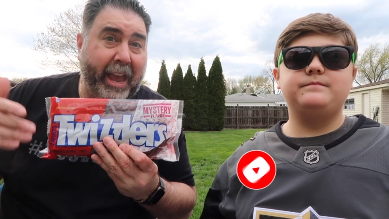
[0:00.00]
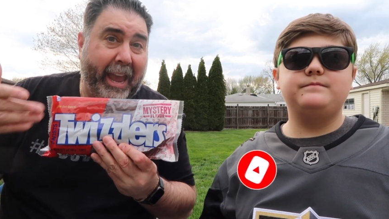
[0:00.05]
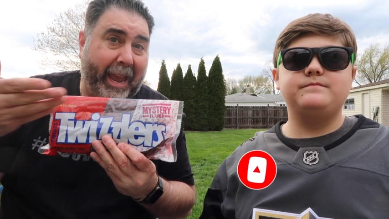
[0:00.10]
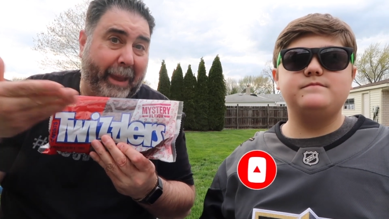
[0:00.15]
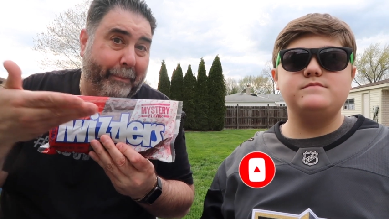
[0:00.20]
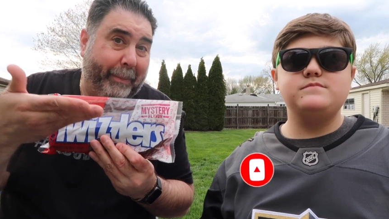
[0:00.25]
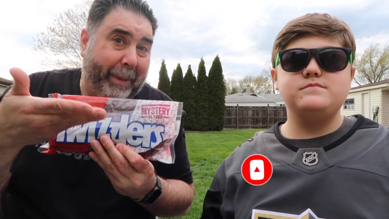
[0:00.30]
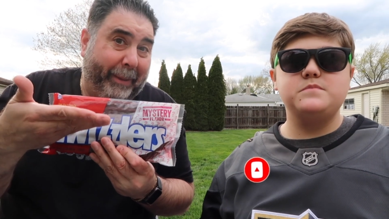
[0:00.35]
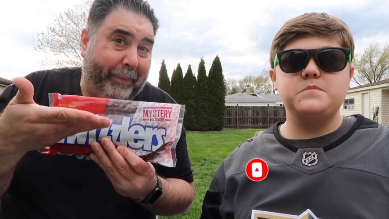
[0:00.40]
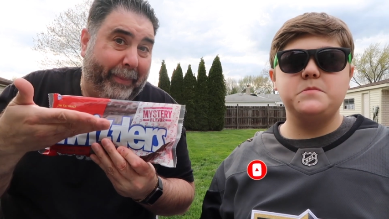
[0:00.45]

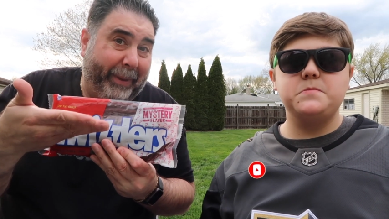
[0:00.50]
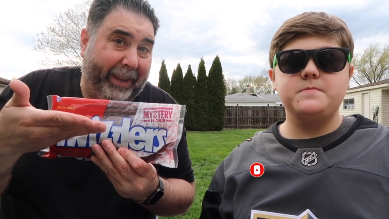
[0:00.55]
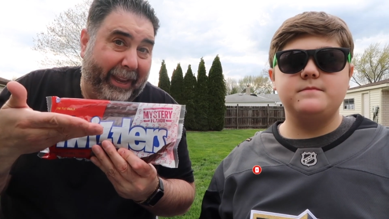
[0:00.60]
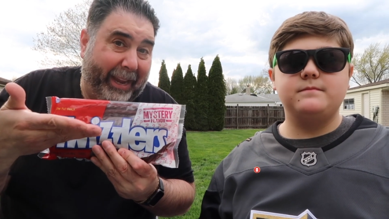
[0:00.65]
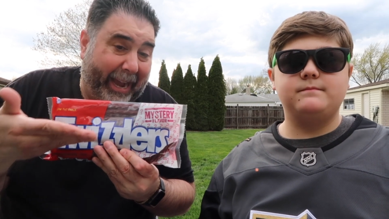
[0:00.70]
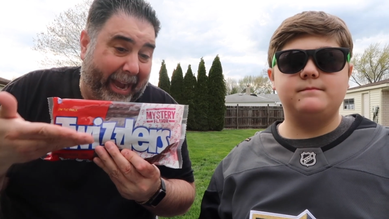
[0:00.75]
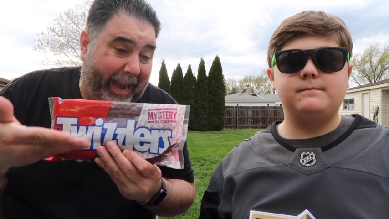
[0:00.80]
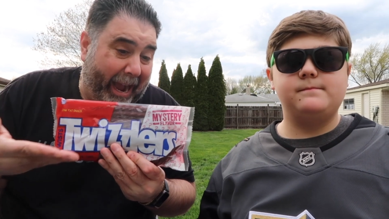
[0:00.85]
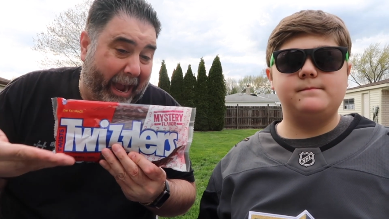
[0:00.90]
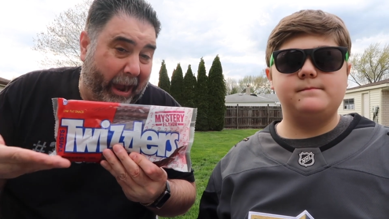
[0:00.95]
Speaker 1: And
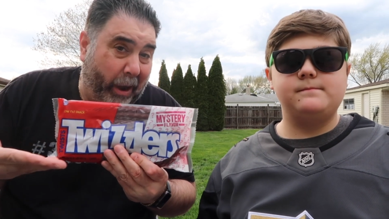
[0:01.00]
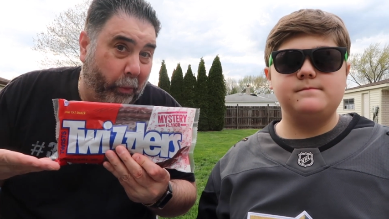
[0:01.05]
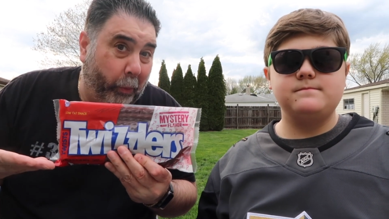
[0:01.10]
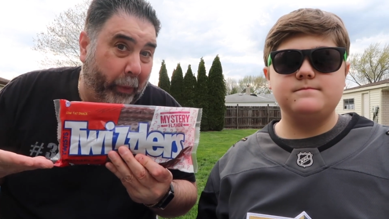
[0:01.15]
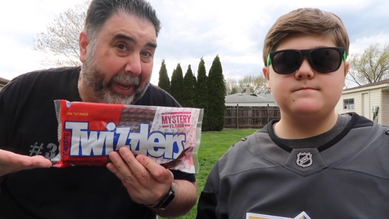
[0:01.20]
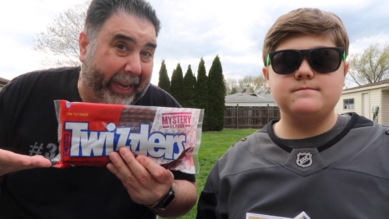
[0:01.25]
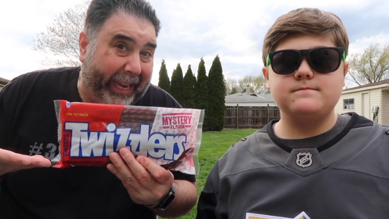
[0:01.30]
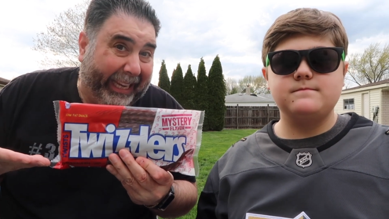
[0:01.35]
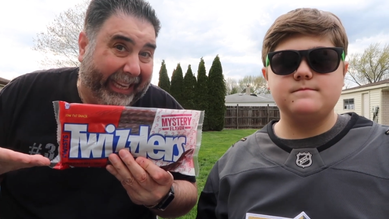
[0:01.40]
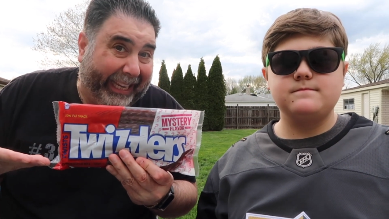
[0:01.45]
maybe
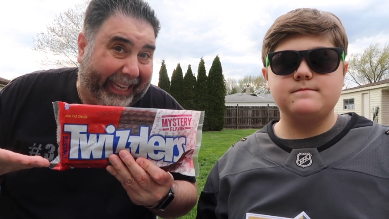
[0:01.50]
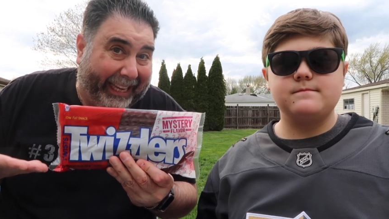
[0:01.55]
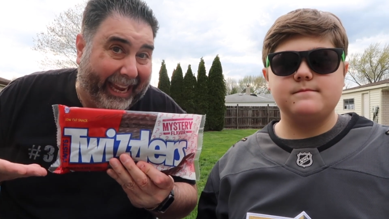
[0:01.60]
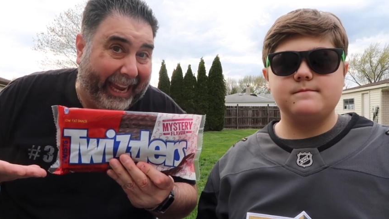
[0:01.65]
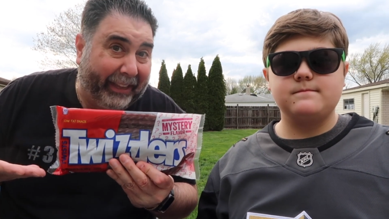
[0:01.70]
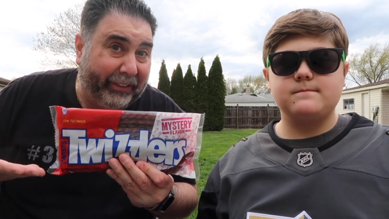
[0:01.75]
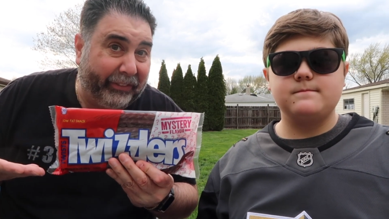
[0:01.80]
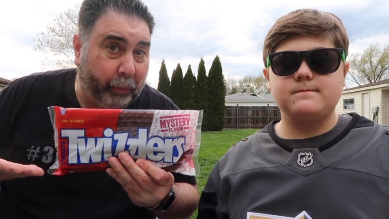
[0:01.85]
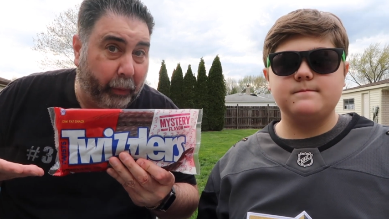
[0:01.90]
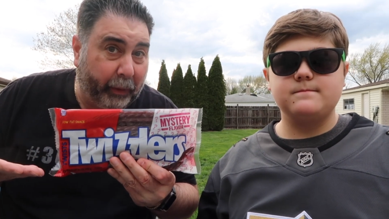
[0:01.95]
we can
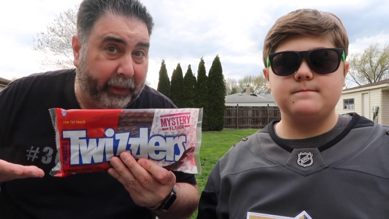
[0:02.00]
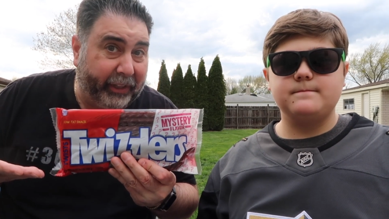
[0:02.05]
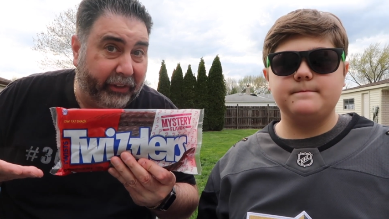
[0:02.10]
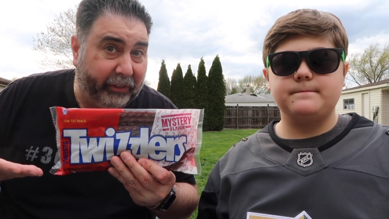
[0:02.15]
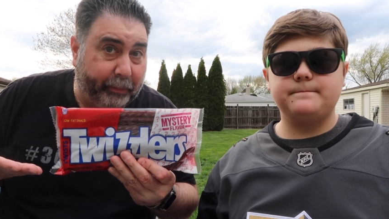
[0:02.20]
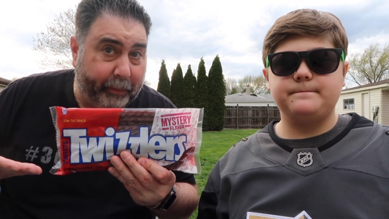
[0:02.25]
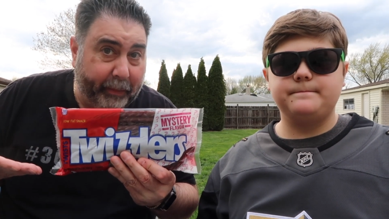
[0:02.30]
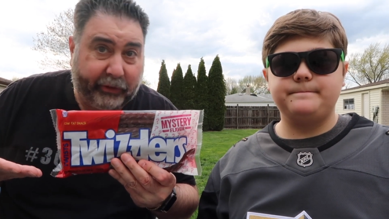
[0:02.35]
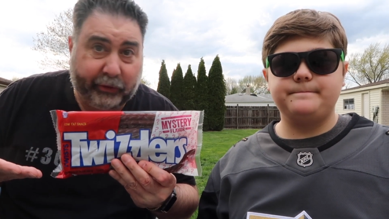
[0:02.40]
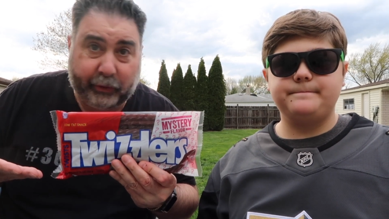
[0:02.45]
guess what
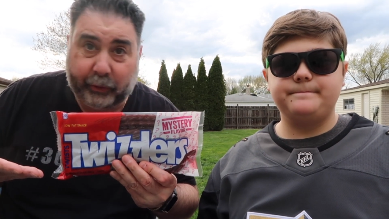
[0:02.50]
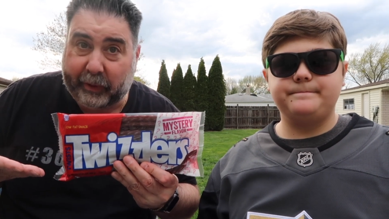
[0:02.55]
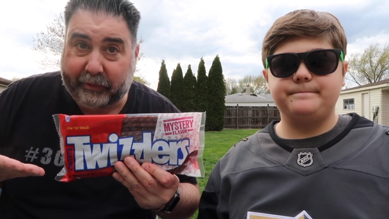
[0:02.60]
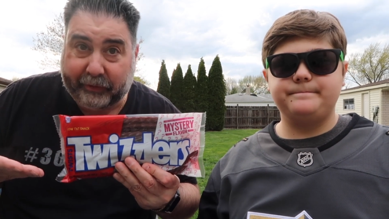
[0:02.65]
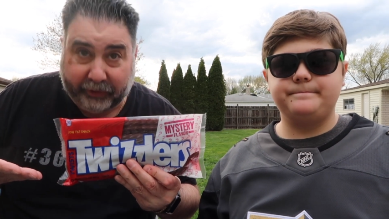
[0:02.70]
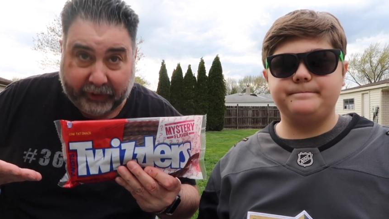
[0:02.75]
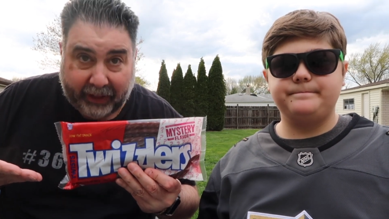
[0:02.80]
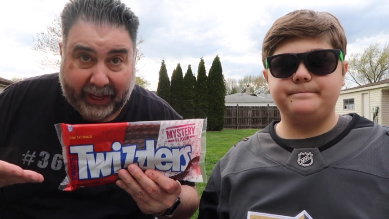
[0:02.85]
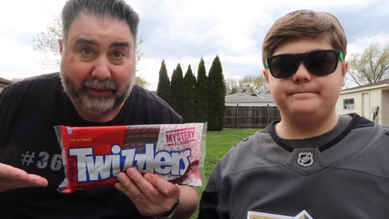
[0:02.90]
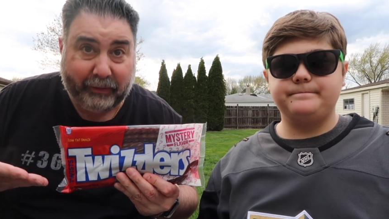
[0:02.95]
this mystery
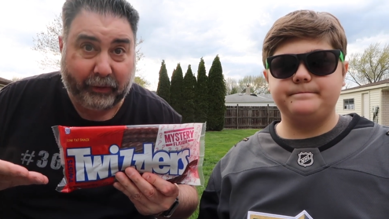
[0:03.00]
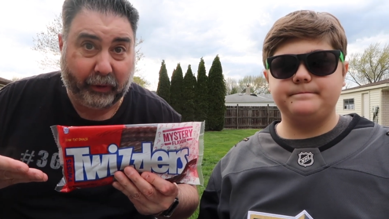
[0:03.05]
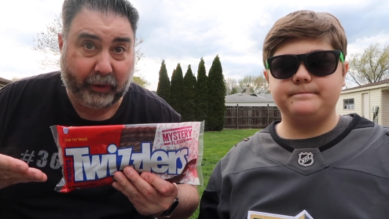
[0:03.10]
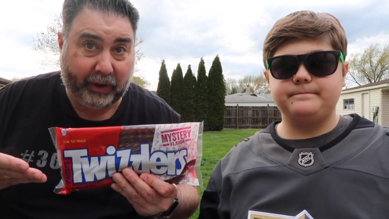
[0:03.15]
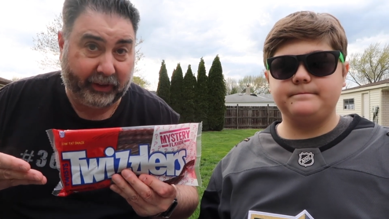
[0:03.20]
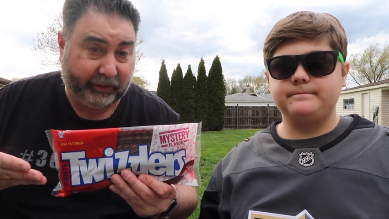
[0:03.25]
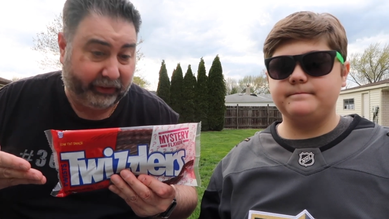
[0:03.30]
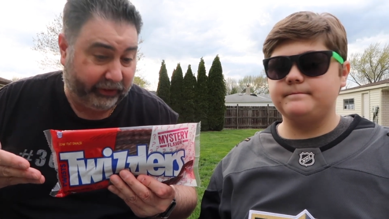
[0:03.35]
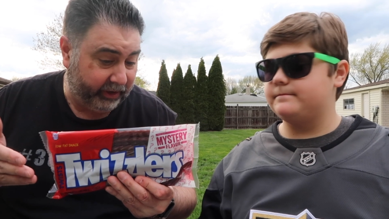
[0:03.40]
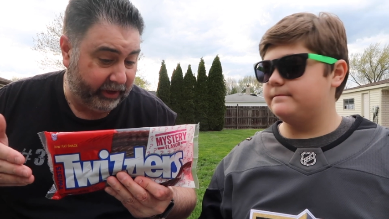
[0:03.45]

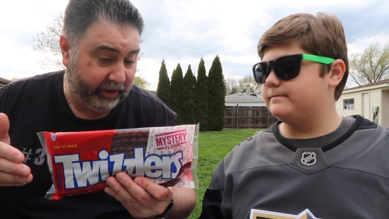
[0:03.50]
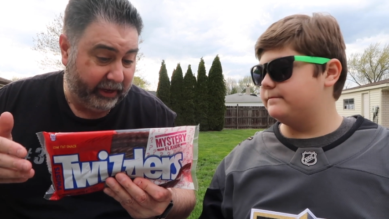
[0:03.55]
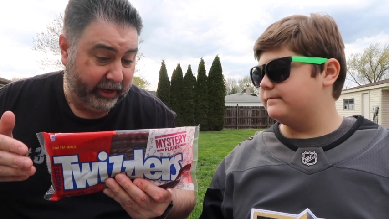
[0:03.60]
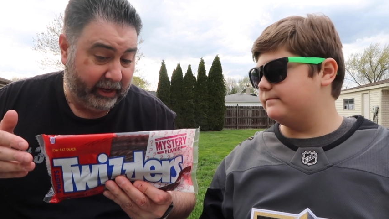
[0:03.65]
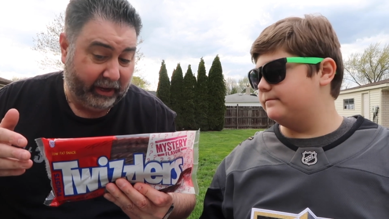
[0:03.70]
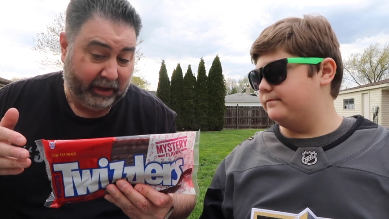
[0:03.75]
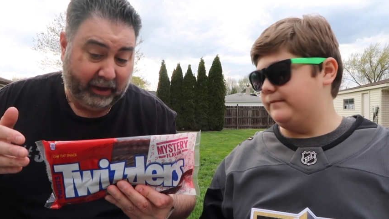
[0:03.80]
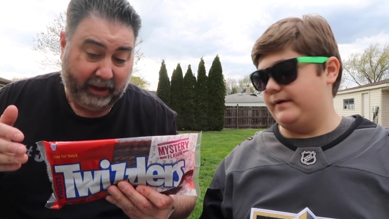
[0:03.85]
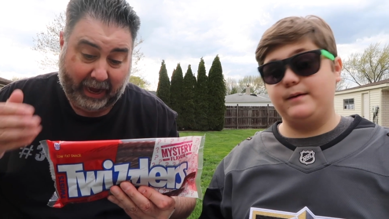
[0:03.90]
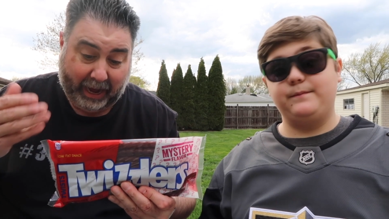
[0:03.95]
flavor is.
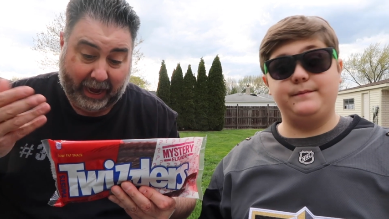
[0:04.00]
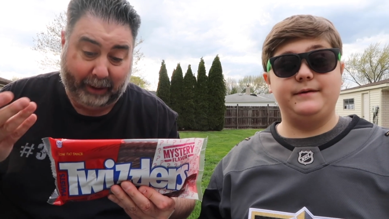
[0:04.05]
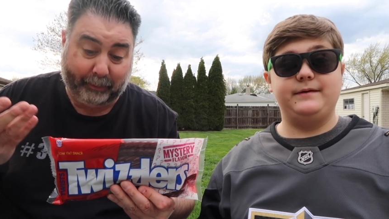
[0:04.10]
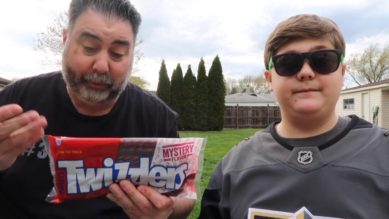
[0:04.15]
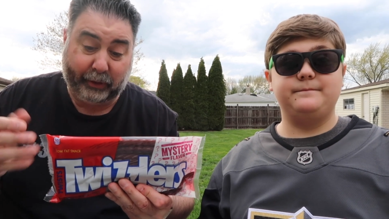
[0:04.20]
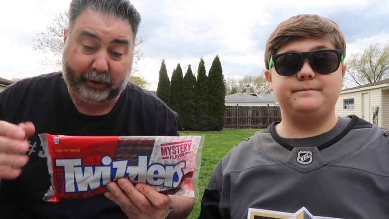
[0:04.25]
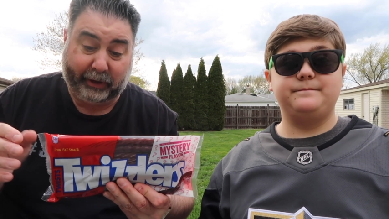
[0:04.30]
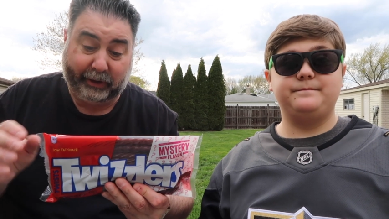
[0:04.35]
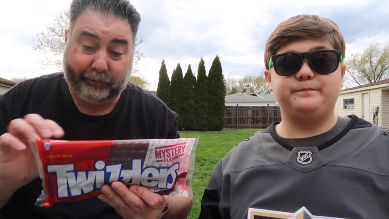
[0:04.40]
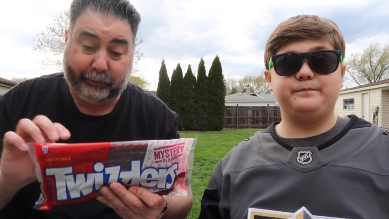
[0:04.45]
Maybe.
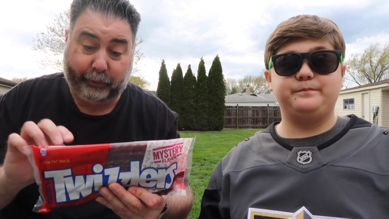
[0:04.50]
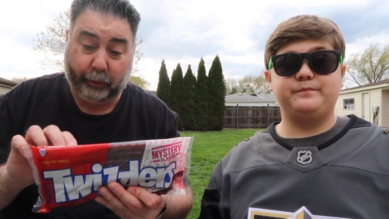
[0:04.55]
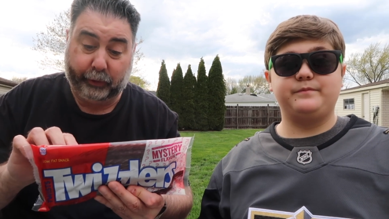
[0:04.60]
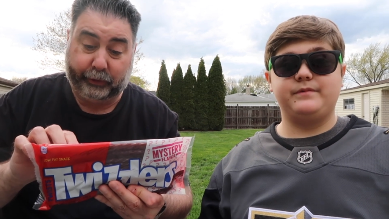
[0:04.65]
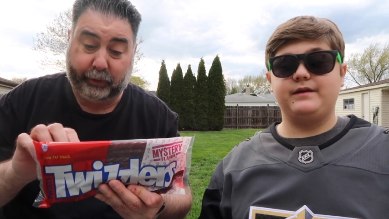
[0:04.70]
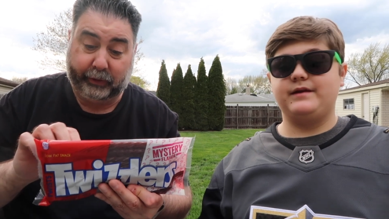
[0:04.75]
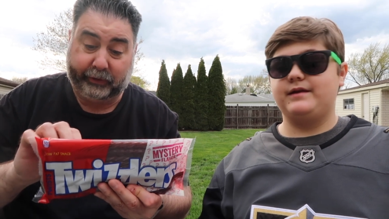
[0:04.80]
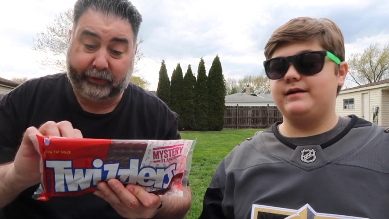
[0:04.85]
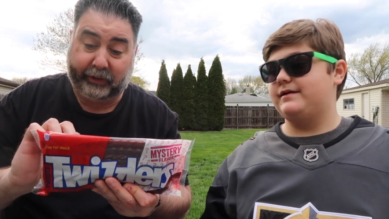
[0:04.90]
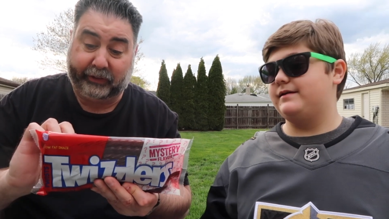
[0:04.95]
I'm looking
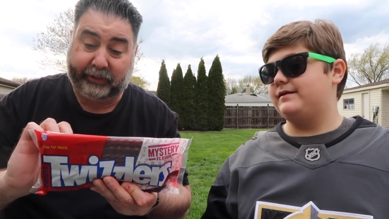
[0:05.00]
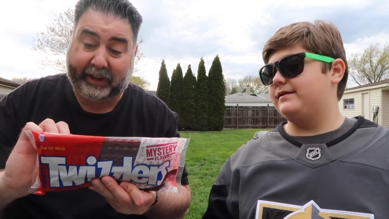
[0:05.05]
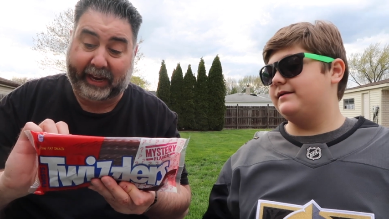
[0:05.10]
forward to it. It says,